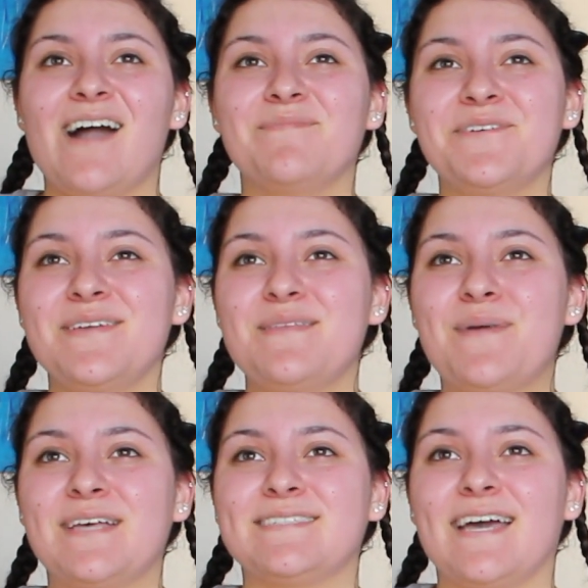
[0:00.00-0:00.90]
I'm doing the
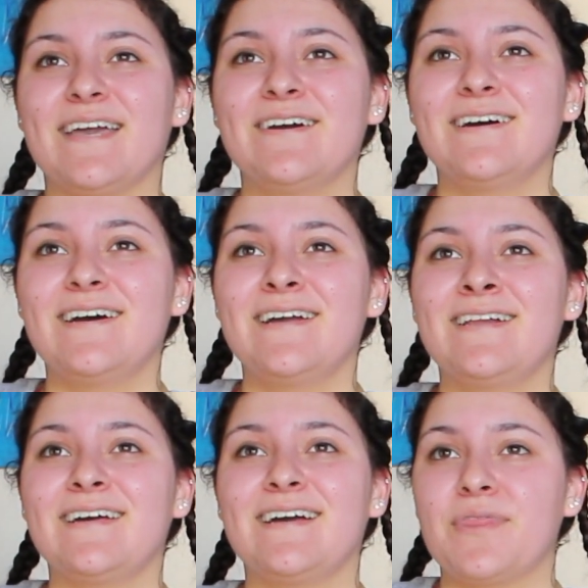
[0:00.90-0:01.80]
best I could
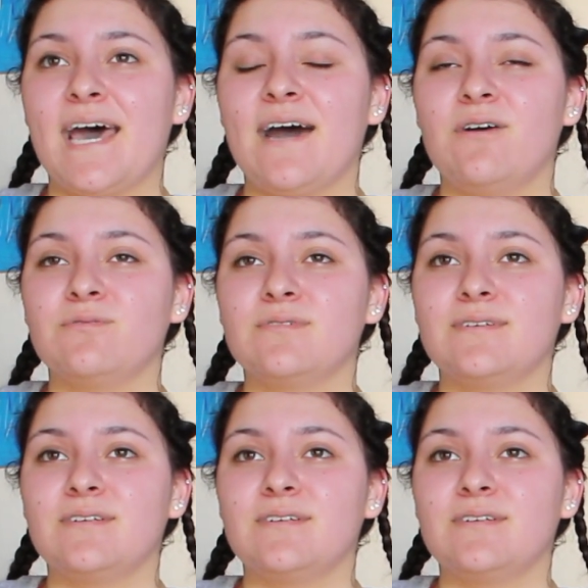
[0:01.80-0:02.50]
without